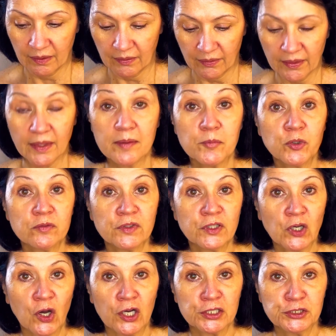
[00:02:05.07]
Then moving
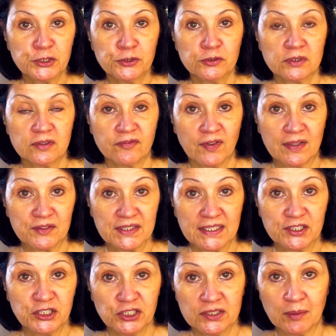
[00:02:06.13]
on to the
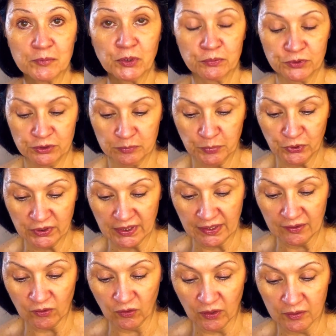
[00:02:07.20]
foundation, I'm going to put
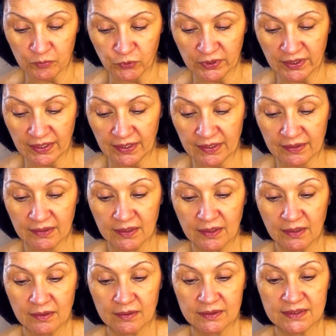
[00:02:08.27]
that on with a
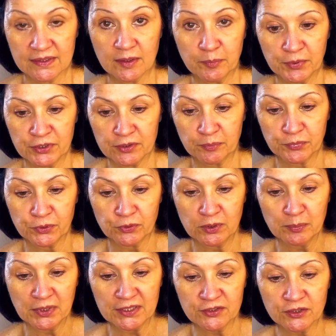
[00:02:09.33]
dampened beauty
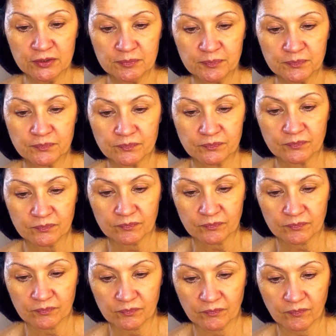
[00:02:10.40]
blender.
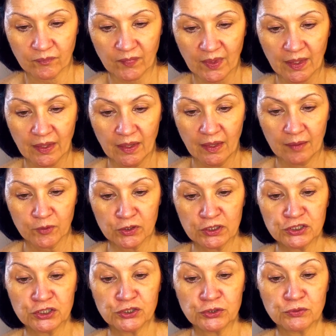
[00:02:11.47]
I'm going to
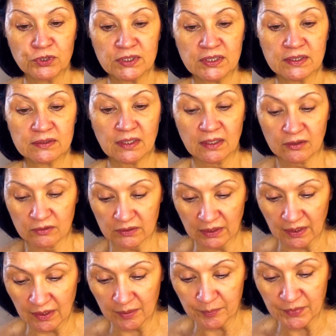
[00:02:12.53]
just use the color
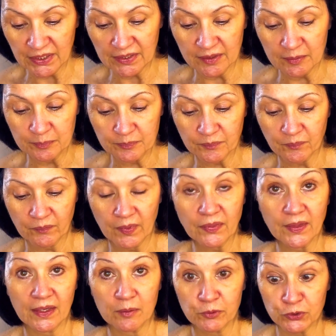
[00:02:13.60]
medium
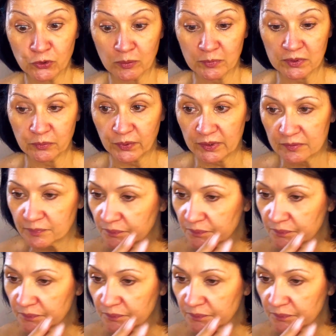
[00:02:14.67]
that I would normally wear.